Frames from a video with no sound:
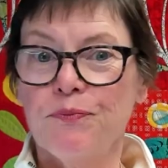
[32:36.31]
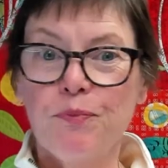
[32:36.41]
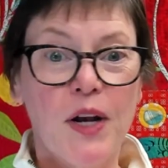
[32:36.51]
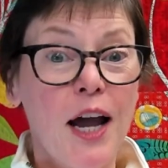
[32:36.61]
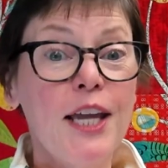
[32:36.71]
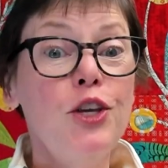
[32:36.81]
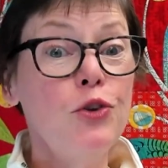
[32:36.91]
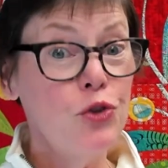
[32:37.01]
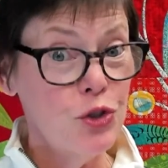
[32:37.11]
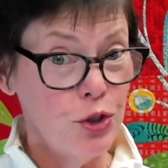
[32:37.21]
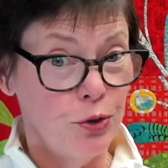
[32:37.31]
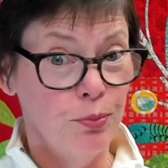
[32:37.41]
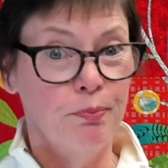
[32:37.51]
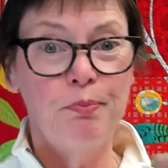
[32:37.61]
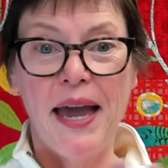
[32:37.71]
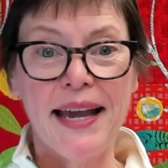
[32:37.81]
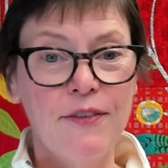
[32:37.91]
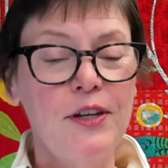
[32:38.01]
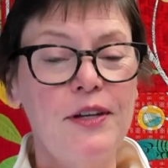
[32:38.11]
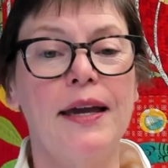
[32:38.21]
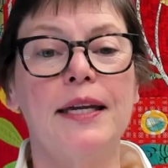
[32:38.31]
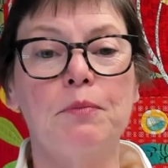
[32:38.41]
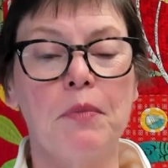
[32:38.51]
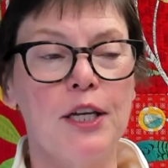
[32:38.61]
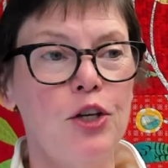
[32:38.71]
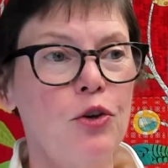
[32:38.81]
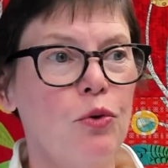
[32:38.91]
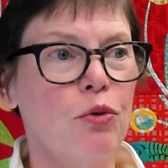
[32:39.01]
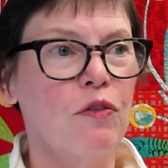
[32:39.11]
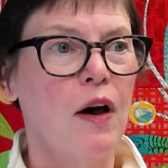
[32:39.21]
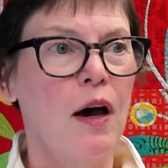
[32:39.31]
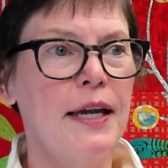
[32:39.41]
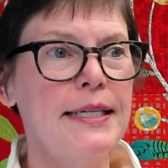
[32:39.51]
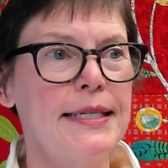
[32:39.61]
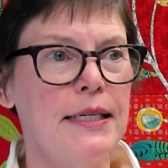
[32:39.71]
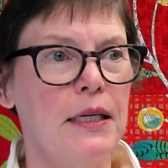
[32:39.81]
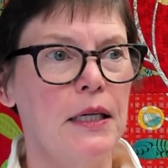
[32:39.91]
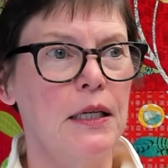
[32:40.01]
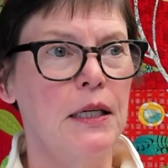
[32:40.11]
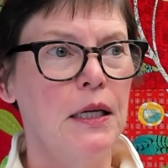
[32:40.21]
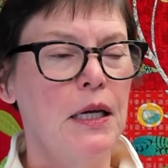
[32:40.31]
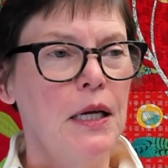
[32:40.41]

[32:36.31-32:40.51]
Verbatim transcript: but I used to, back in the day in my youth, I did